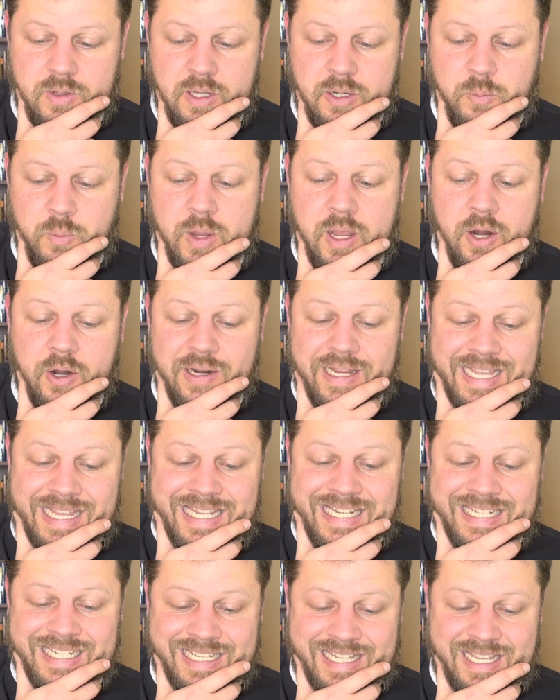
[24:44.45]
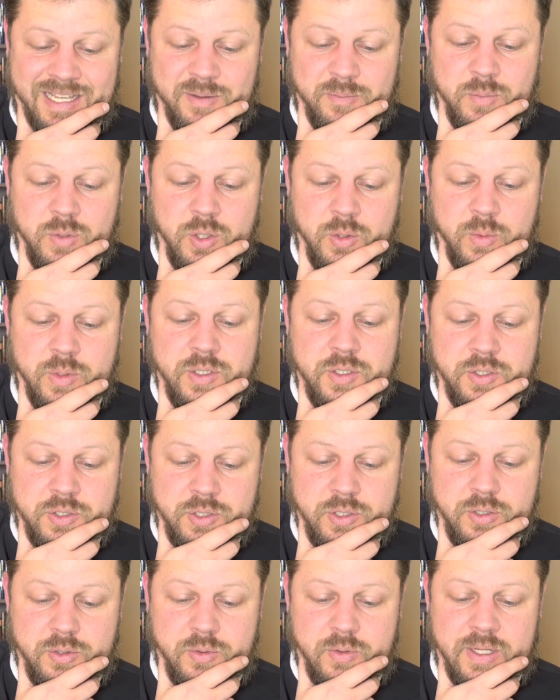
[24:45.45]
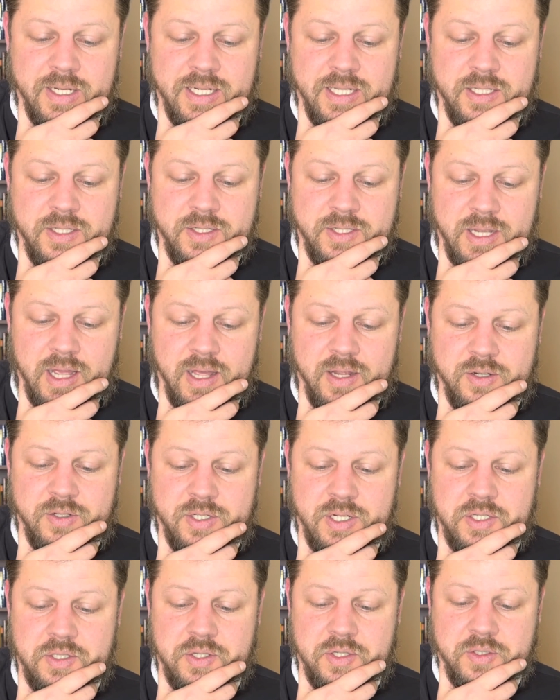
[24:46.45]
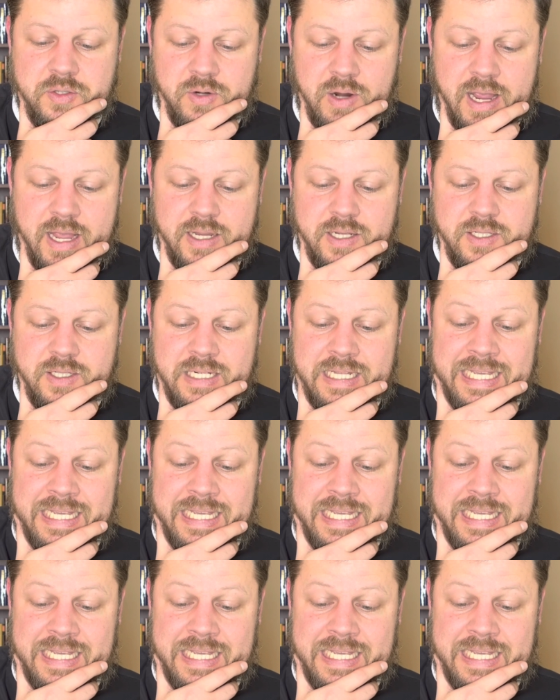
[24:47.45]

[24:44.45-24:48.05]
and we are in him who is true, in his Son, Jesus Christ.